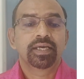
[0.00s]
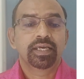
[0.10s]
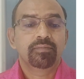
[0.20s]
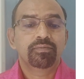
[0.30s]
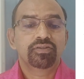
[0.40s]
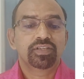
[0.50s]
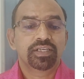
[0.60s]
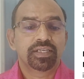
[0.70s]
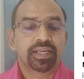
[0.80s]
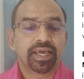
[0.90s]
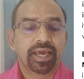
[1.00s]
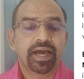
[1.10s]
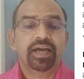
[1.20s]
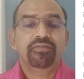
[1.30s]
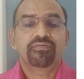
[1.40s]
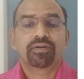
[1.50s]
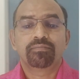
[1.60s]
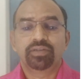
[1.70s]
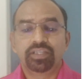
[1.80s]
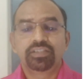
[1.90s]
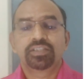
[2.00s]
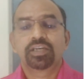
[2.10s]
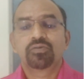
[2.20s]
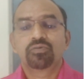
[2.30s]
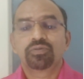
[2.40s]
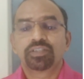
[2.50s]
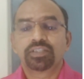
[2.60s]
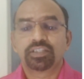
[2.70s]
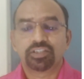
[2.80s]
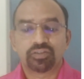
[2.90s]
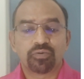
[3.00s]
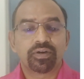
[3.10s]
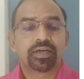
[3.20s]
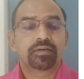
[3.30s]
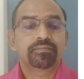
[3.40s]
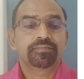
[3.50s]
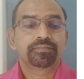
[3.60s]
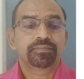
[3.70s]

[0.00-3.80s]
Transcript: MSc in AI from Digital University Trivandrum,